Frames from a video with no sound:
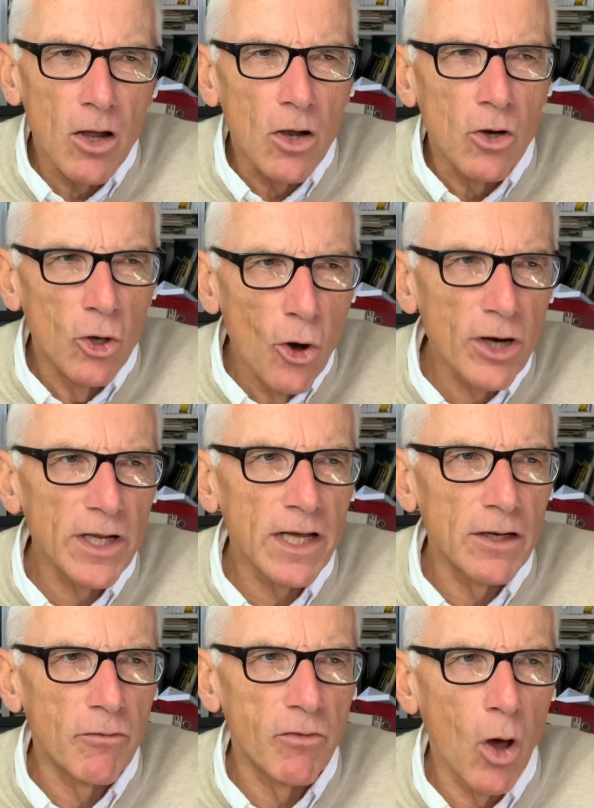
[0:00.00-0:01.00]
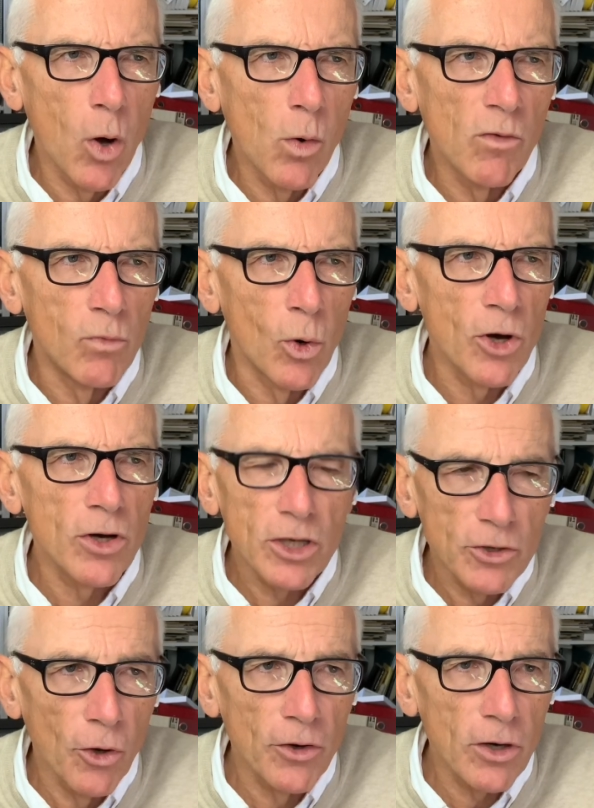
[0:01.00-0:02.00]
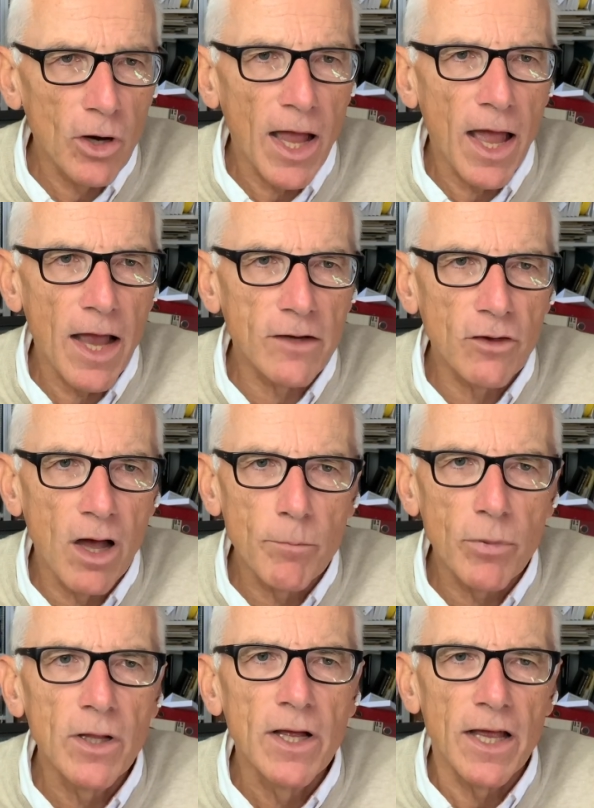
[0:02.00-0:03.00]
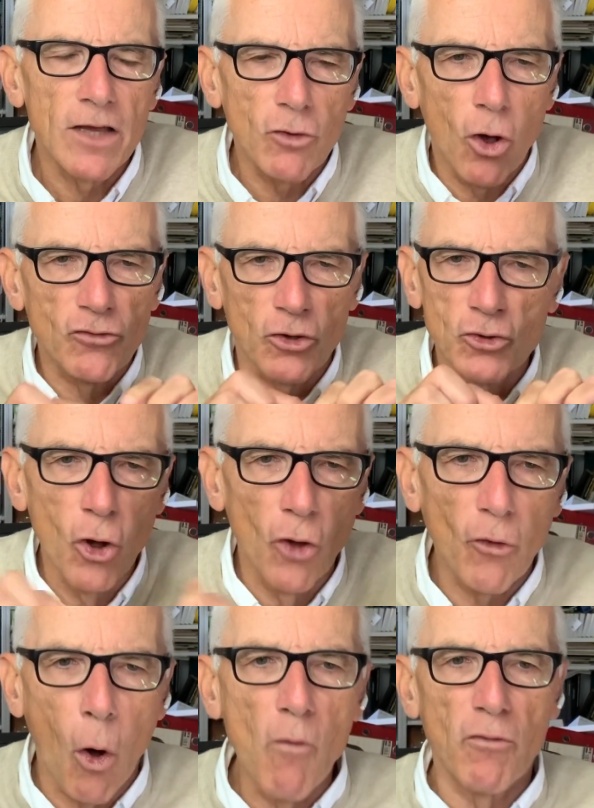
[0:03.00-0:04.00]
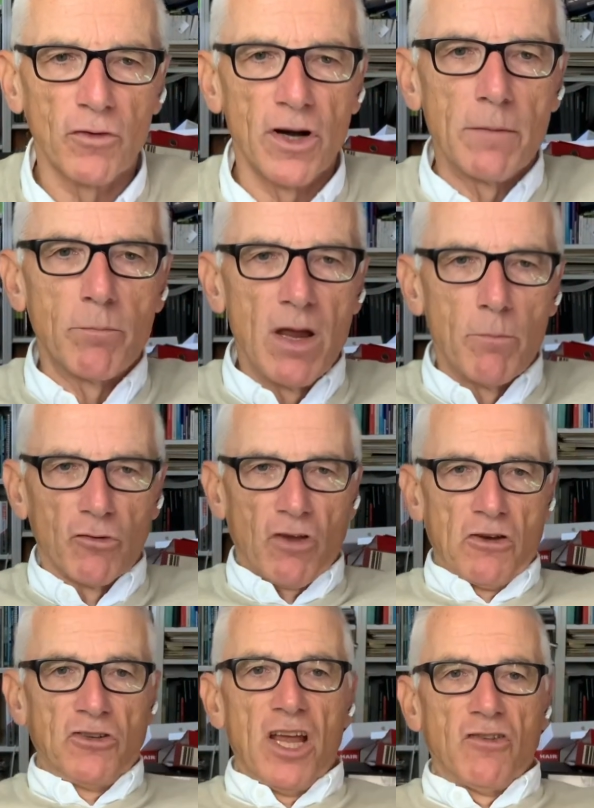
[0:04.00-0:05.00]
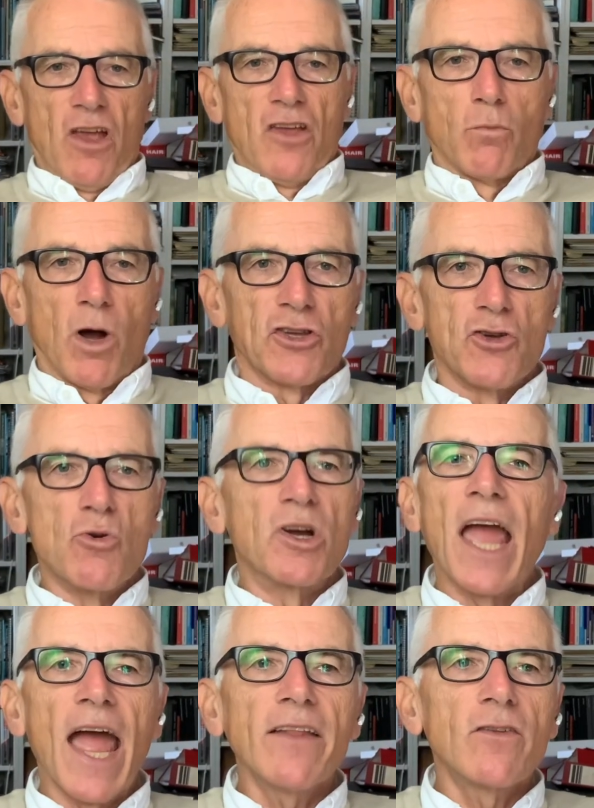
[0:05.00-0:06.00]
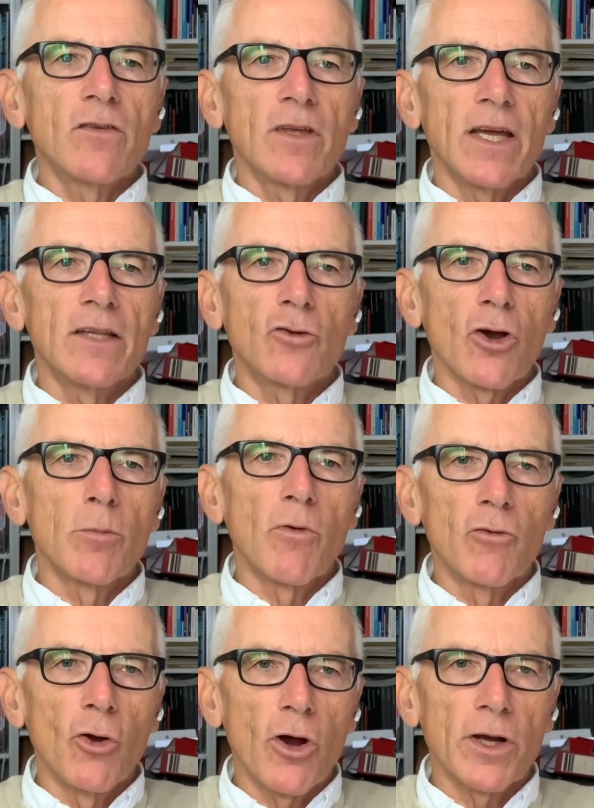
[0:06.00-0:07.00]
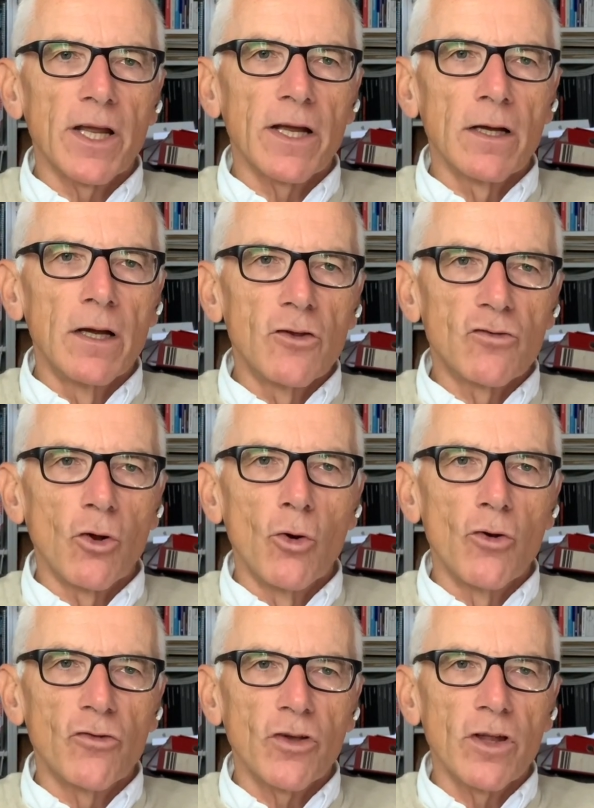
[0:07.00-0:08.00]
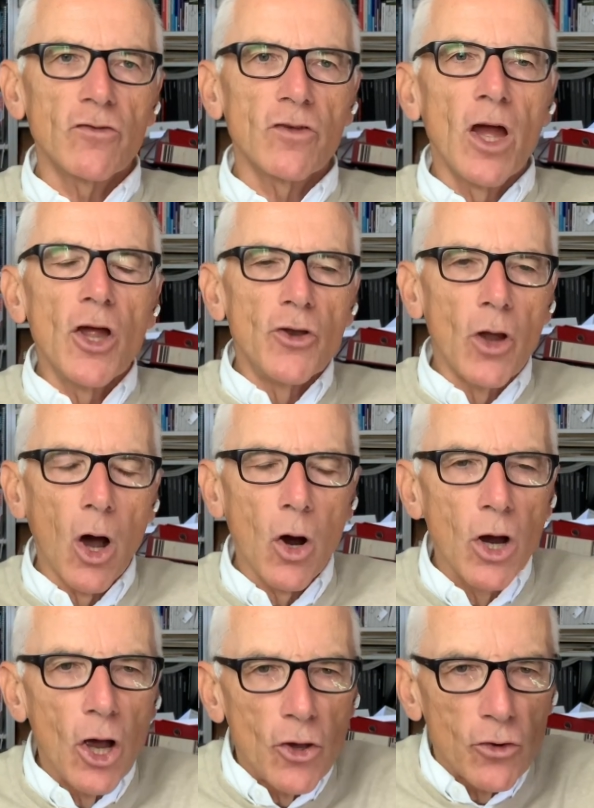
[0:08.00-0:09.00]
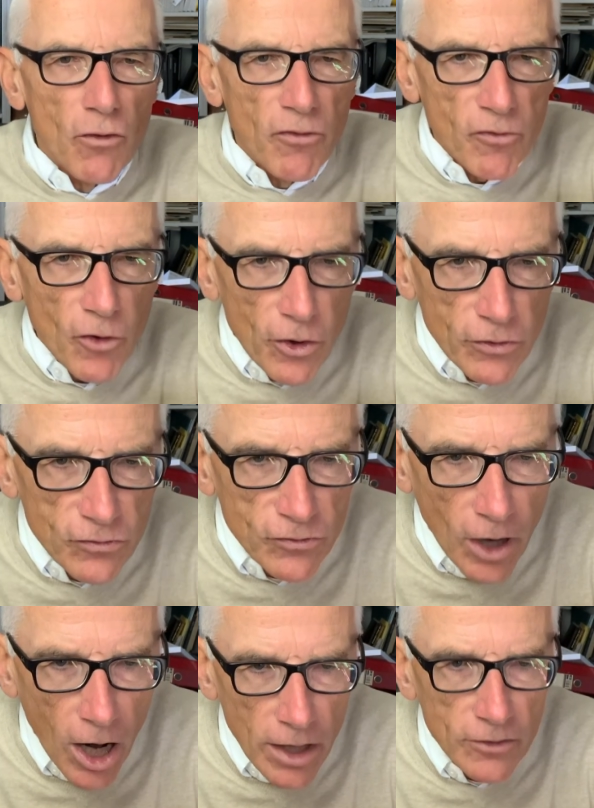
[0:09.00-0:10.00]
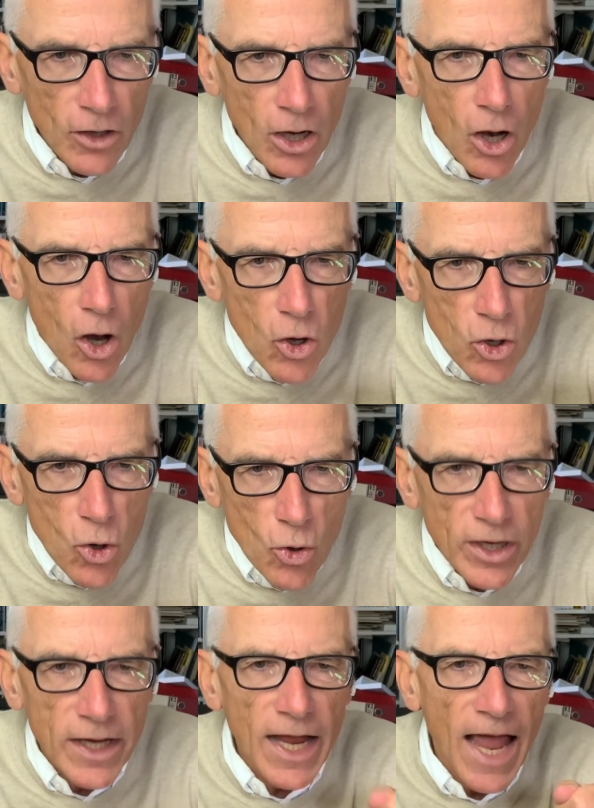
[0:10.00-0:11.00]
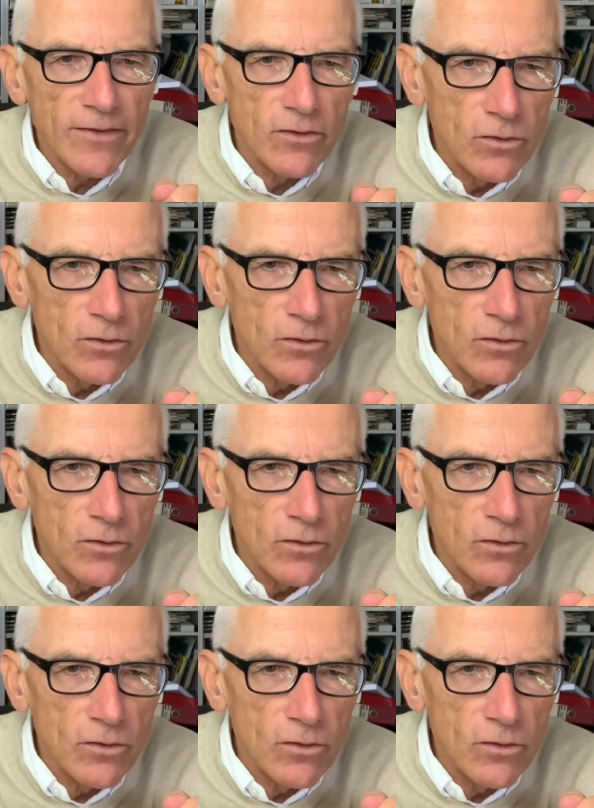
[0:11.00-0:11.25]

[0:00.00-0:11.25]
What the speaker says: Learning in the flow of work, another example, is also not offering people saying this is what you get in terms of learning solutions. No, you first start looking at